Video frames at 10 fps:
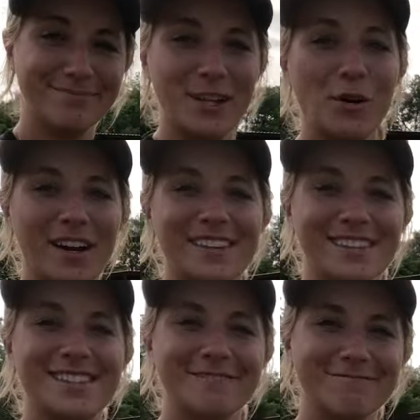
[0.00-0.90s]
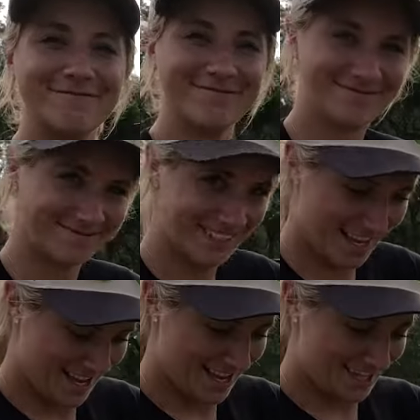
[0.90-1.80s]
blowguns.
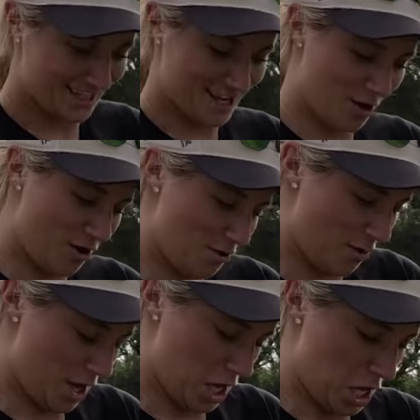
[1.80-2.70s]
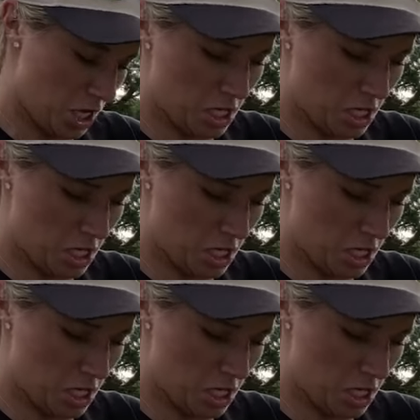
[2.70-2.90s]
So uh,